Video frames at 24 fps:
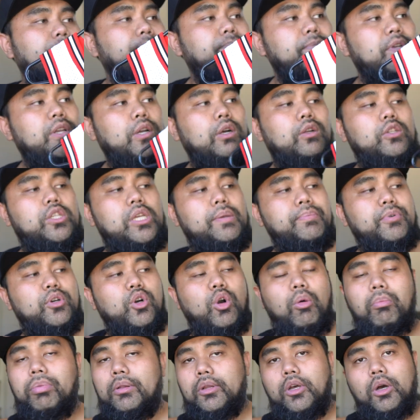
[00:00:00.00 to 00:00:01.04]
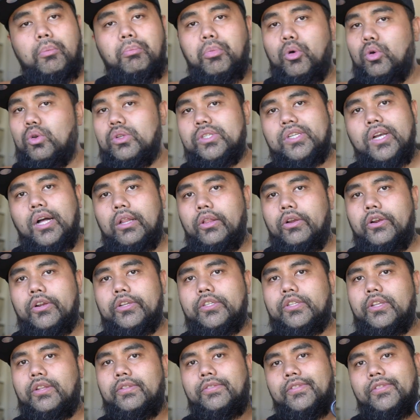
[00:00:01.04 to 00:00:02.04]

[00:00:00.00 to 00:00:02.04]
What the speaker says: you know, typical Bulls colors.